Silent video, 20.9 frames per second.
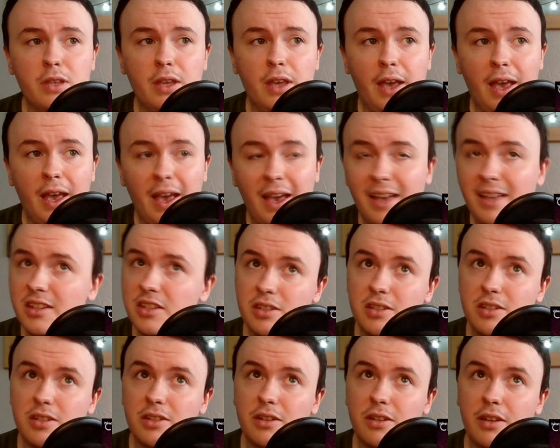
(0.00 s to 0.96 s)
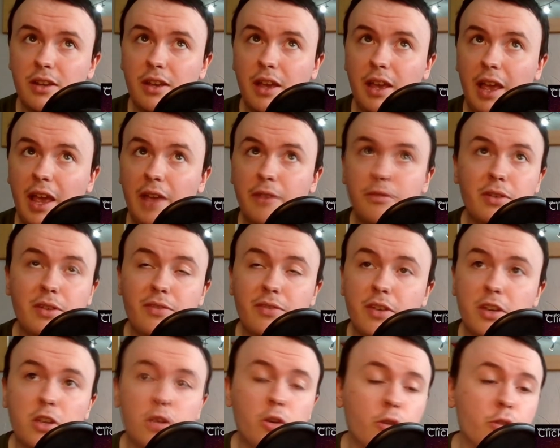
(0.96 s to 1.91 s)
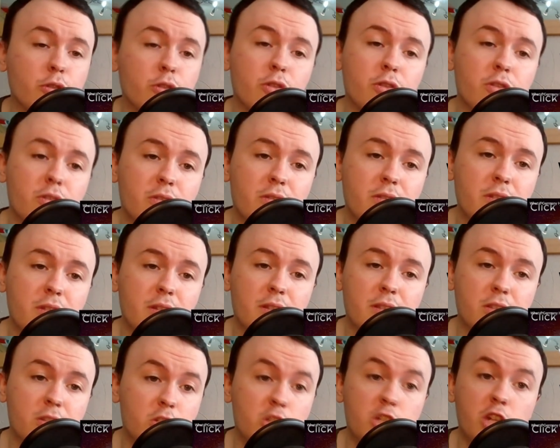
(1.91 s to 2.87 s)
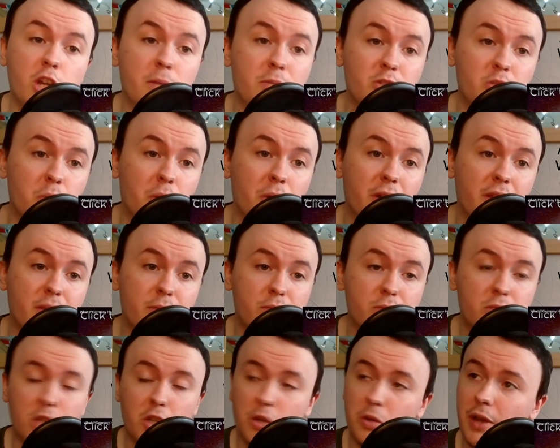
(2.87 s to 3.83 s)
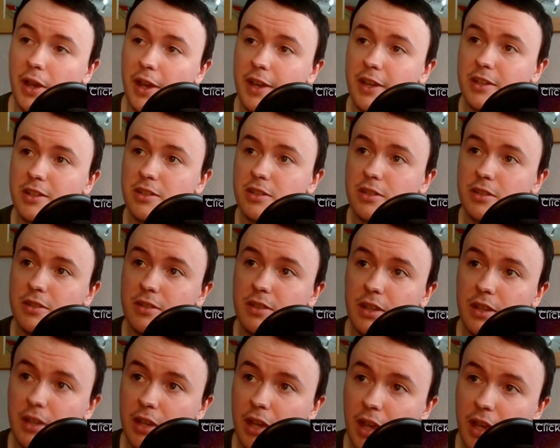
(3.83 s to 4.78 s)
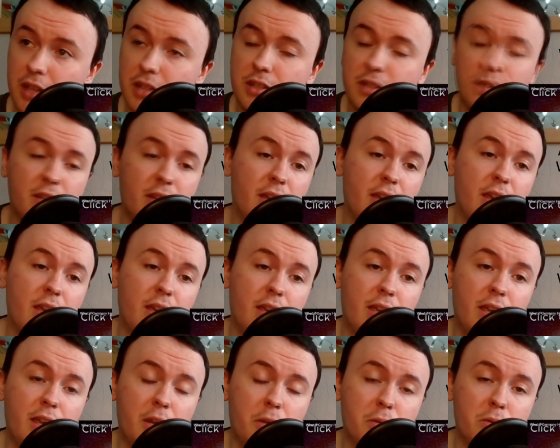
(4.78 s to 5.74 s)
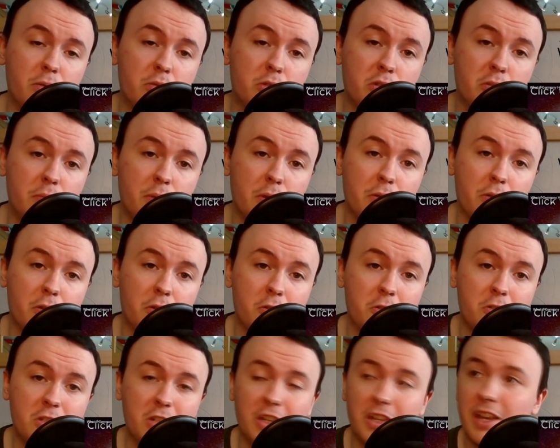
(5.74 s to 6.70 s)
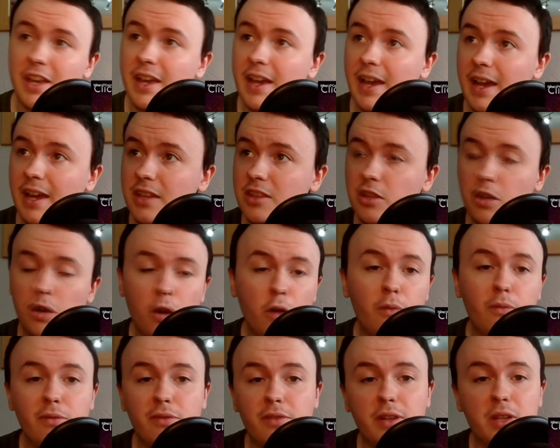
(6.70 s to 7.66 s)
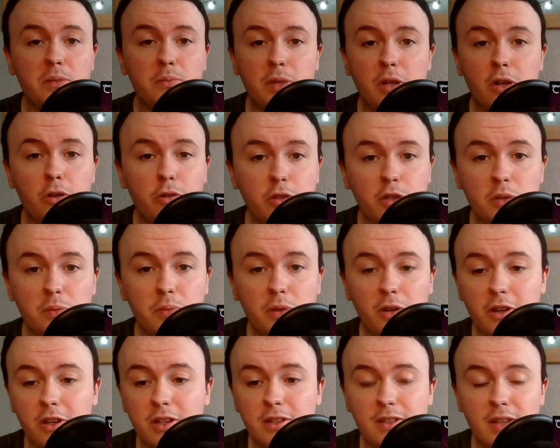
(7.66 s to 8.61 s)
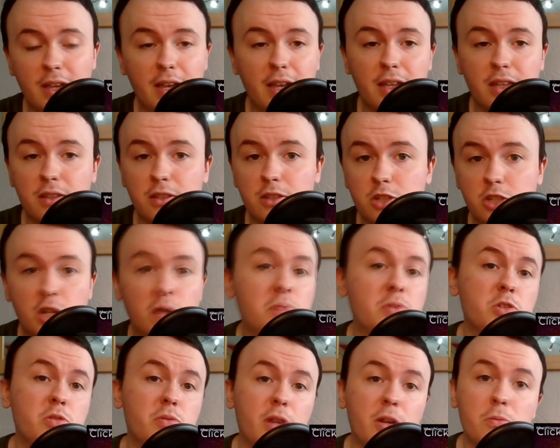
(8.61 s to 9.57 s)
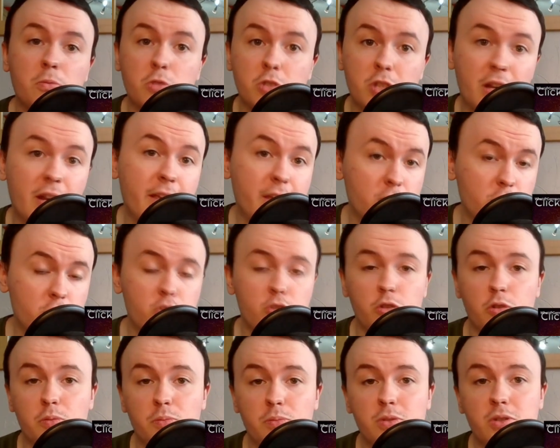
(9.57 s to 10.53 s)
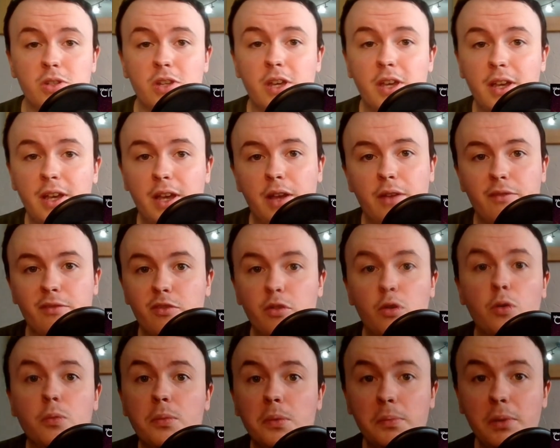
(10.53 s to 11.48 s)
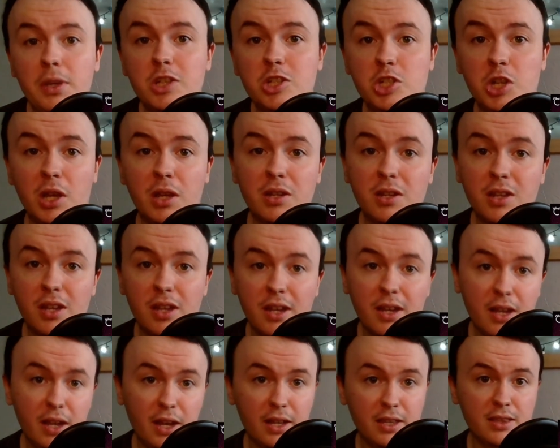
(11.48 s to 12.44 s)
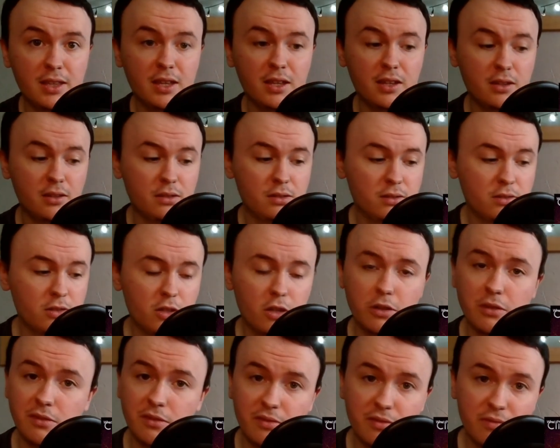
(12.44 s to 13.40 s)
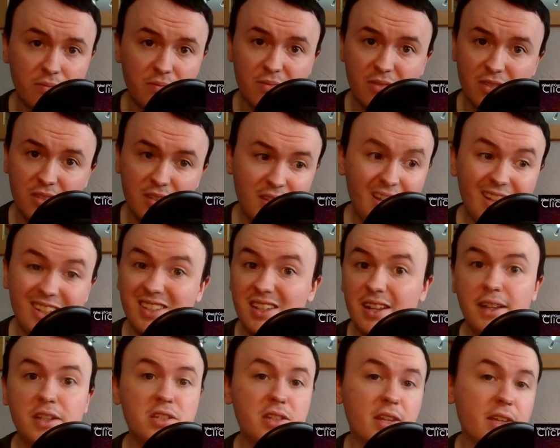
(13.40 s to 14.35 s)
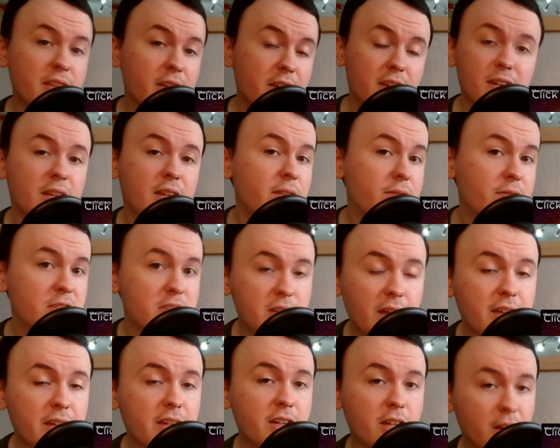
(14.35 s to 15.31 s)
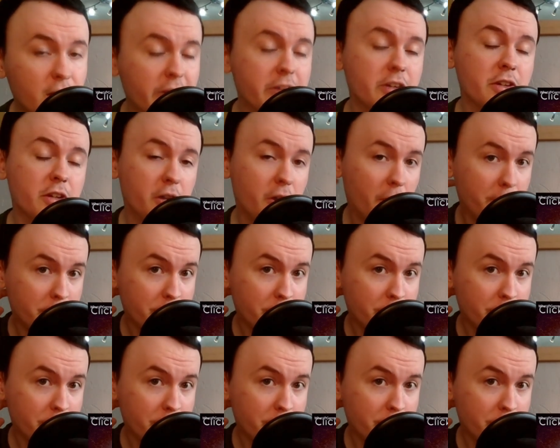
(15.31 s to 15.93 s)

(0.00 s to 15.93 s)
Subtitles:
had everything gone the Germans' way, so had they had aerial superiority, had the home fleet been occupied and the Germans were able to land troops and form a beachhead, and then kind of, let's say they can even take London.